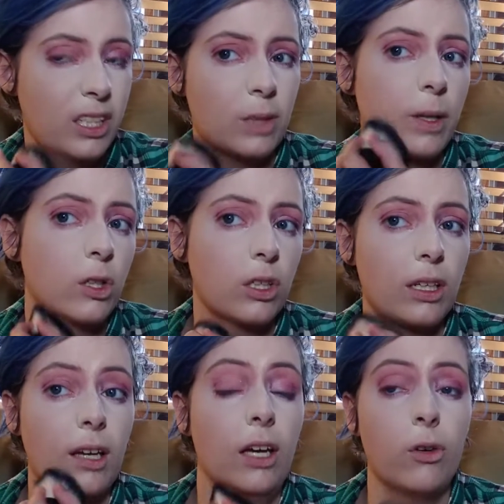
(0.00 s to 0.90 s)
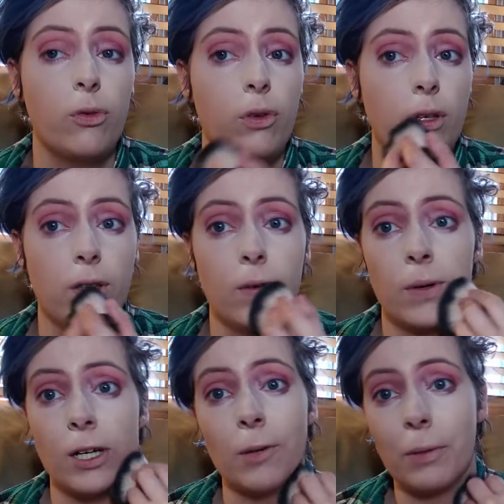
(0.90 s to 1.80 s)
especially if you
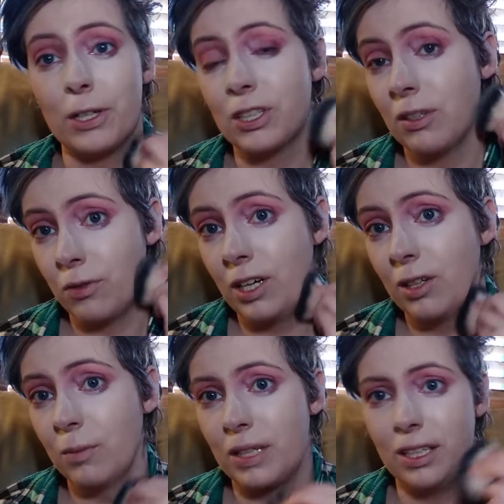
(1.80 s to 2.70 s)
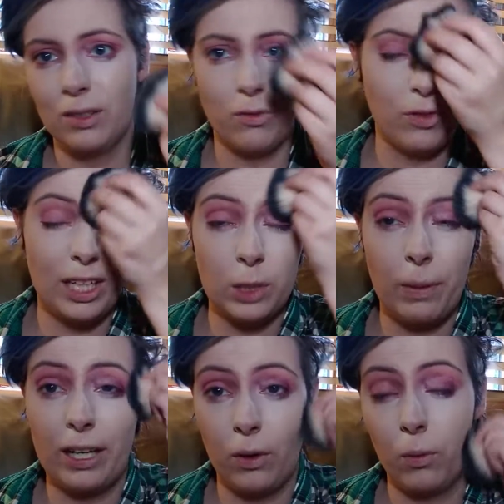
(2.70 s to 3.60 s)
are a person of color, because
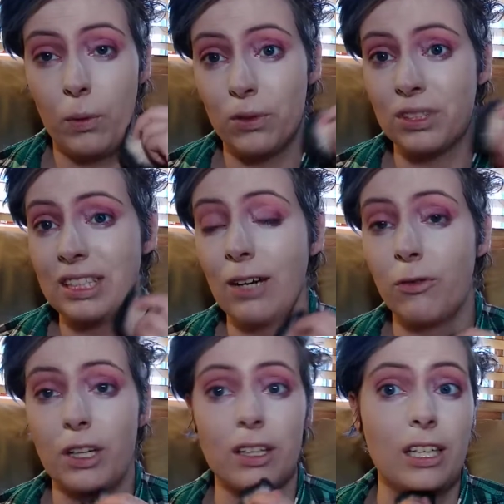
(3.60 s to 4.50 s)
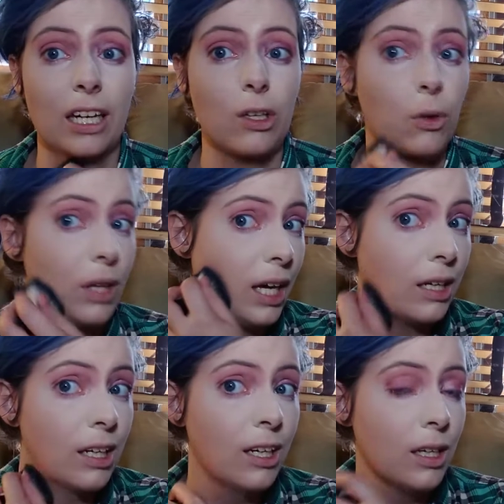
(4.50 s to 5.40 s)
flashback will definitely get you then.